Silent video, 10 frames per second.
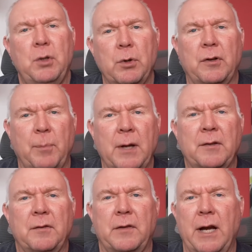too
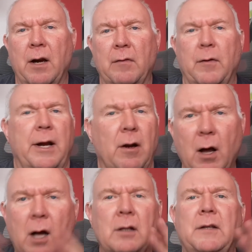expensive to air freight
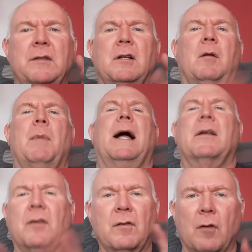all these little
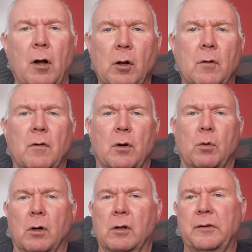boxes all over the
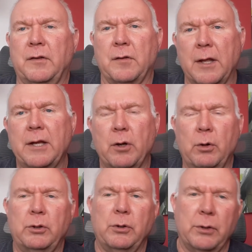world, so they
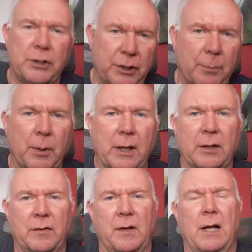go to a shipping
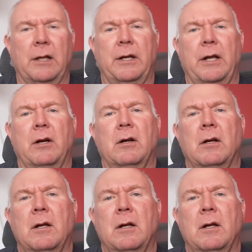consolidator.